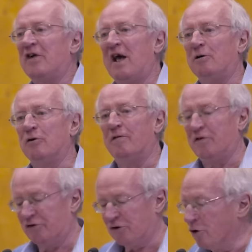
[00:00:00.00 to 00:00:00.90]
they held off
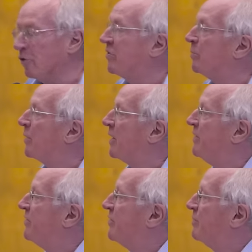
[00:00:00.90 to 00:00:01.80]
the security
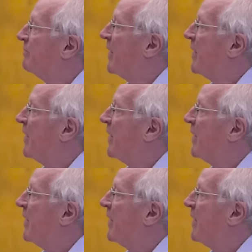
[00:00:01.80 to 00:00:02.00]
police.